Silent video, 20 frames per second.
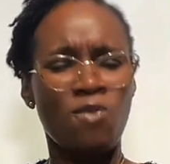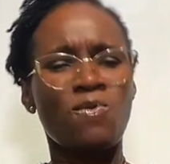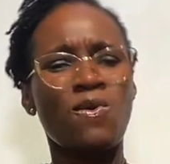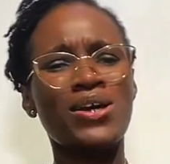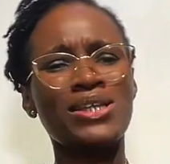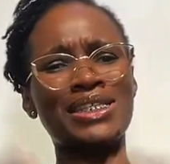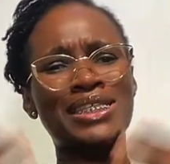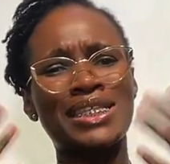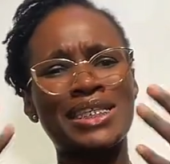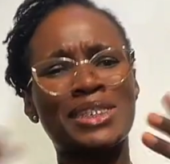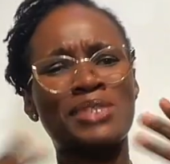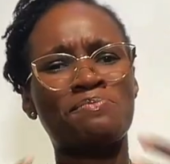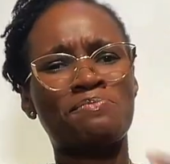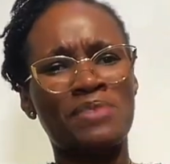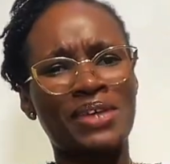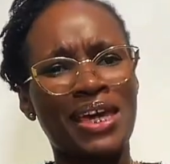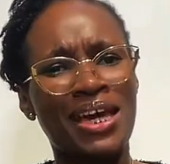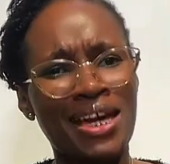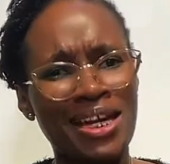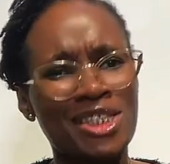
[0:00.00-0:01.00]
What's his
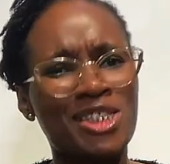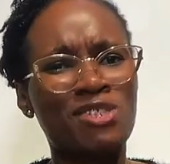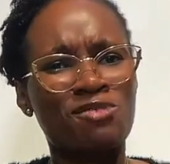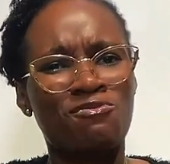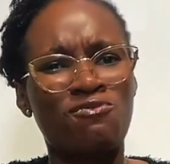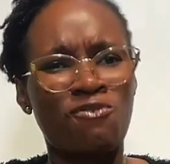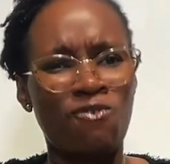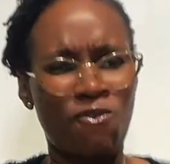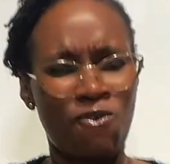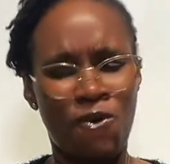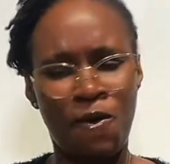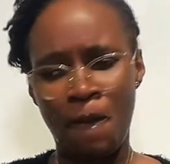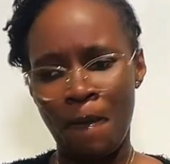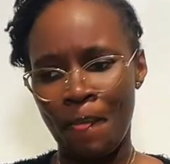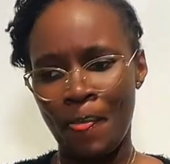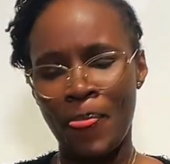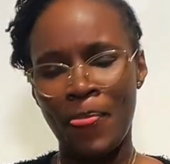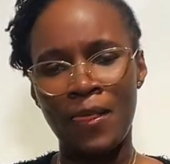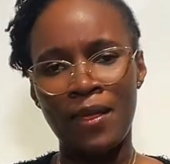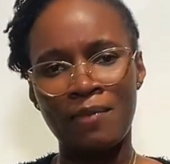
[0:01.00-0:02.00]
beard for?
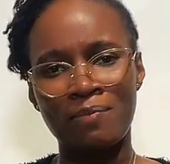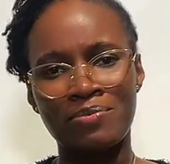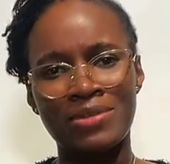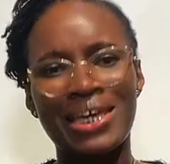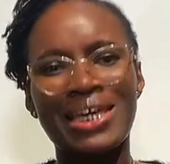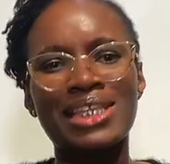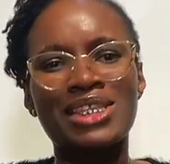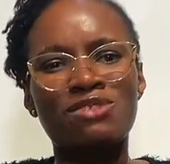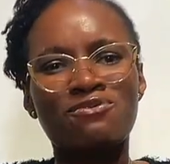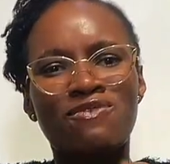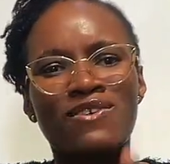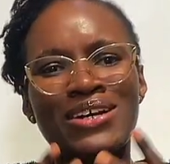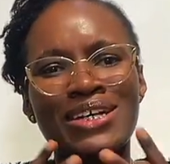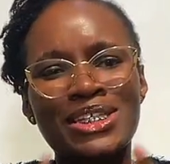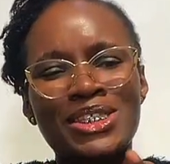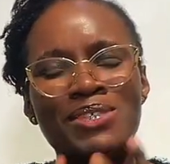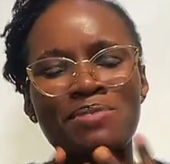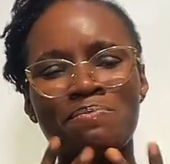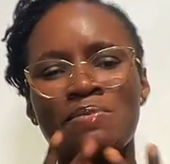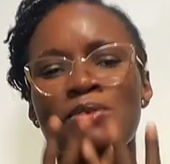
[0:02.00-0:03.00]
It's for
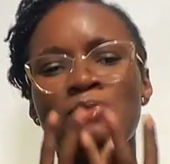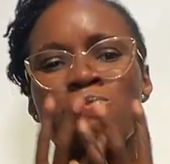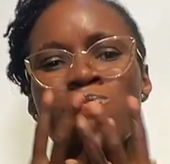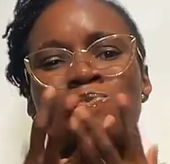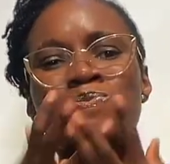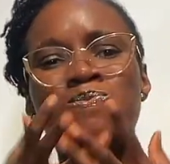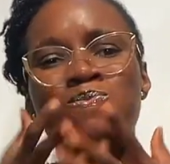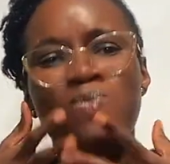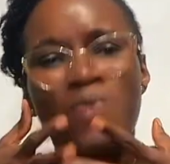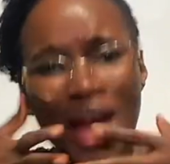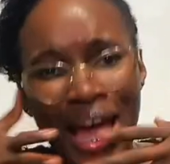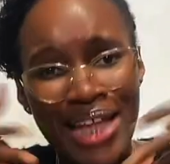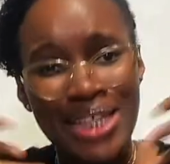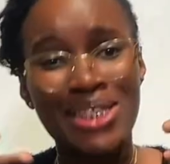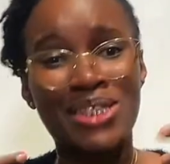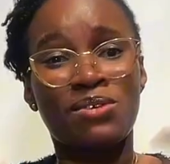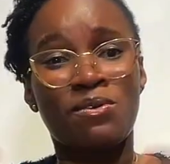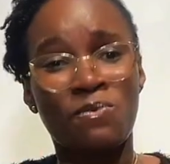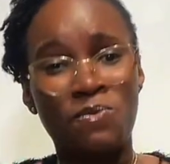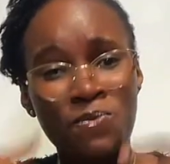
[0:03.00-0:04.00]
it to be
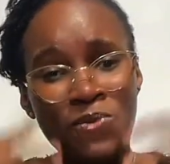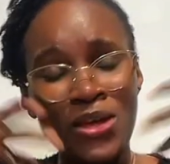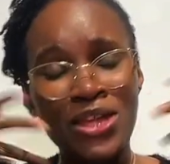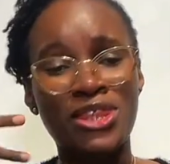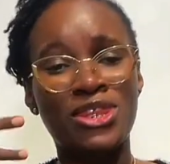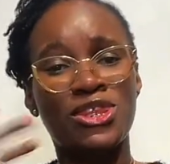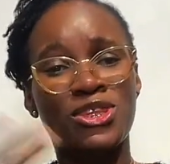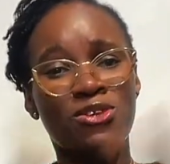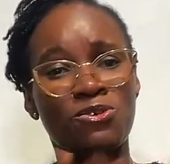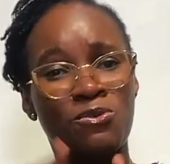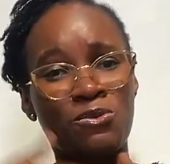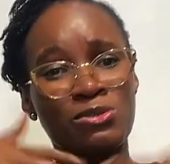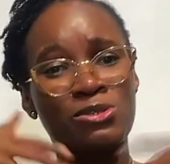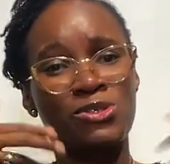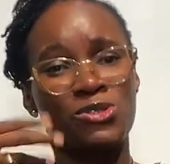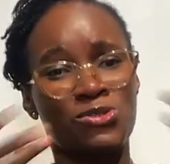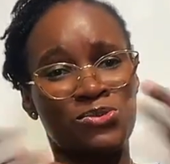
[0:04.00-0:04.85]
wet with your